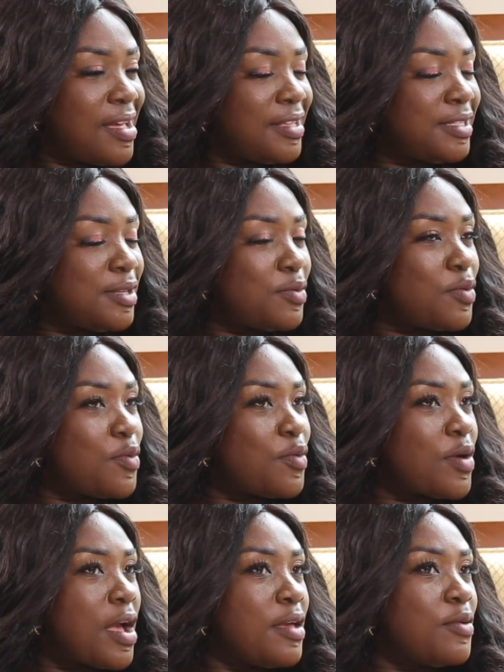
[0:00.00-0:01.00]

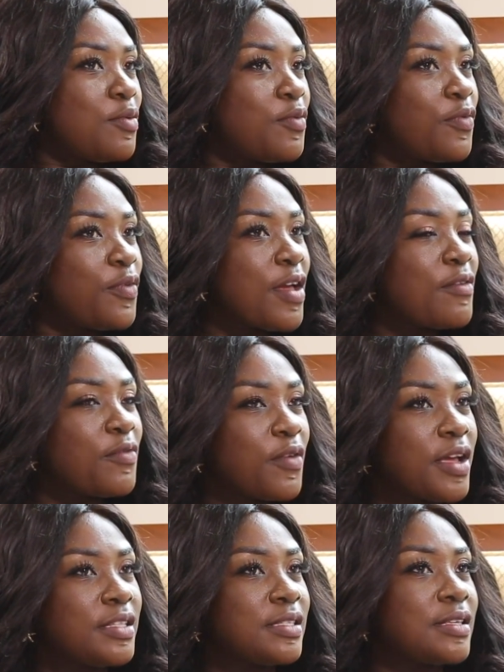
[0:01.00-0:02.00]
Into your
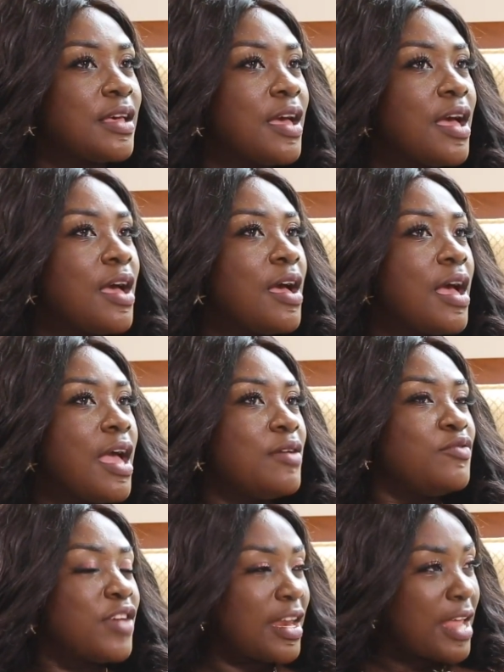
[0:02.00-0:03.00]
favorite
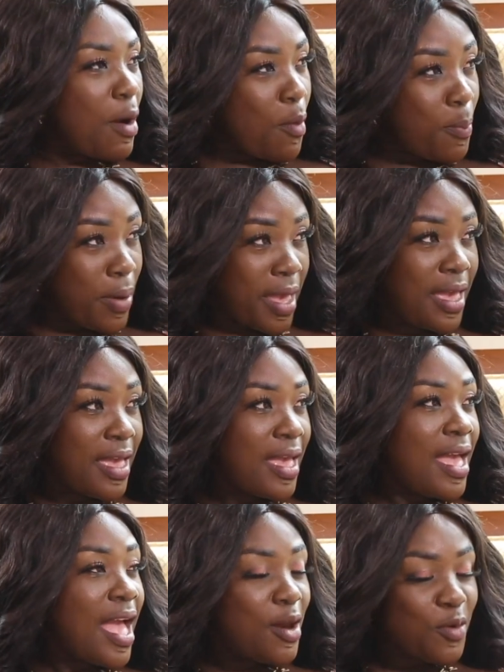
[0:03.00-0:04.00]
journey, I'll pay.
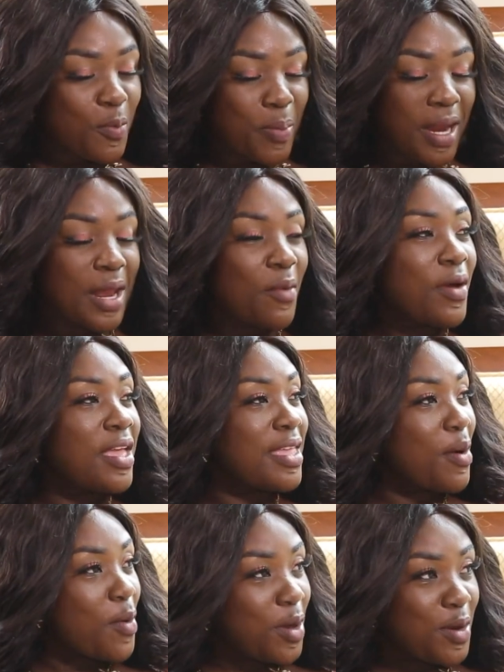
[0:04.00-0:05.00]
And no pen away
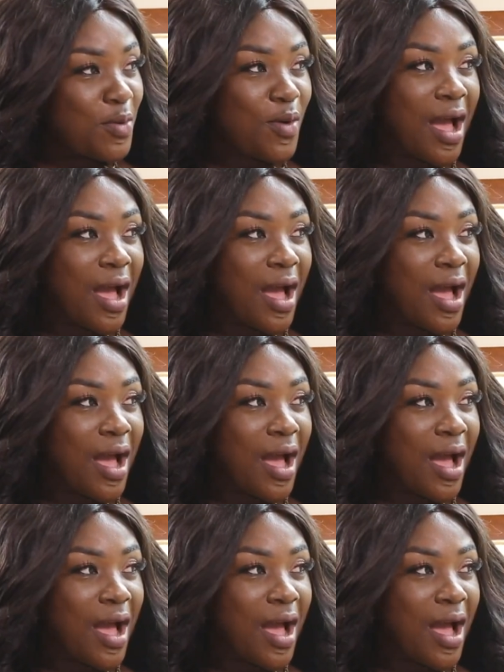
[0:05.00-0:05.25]
in your way,